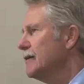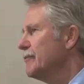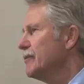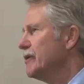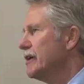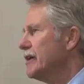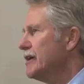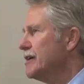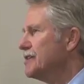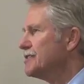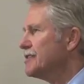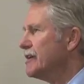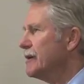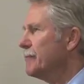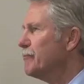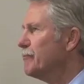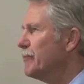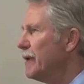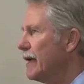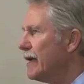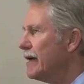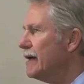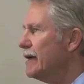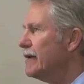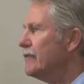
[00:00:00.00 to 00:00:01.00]
because
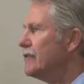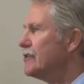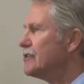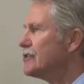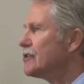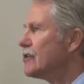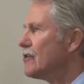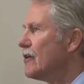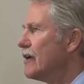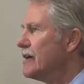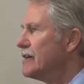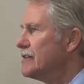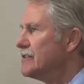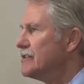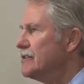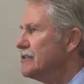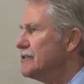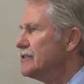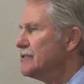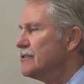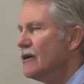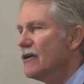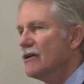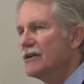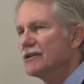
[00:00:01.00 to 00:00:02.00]
embedded in this
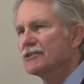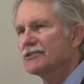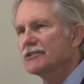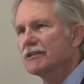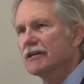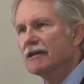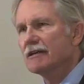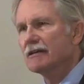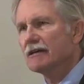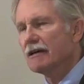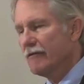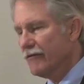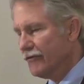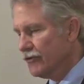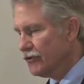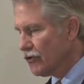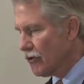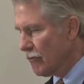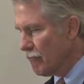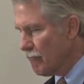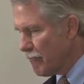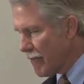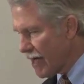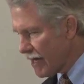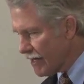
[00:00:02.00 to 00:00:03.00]
crisis are a set of
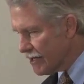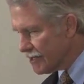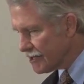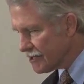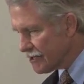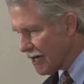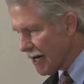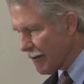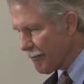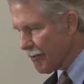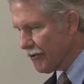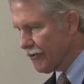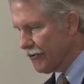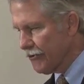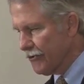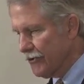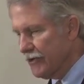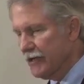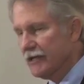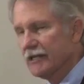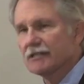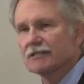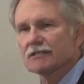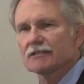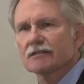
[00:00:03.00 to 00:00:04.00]
tremendous
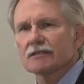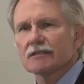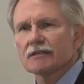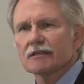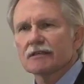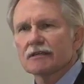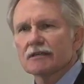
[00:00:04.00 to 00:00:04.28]
opportunities.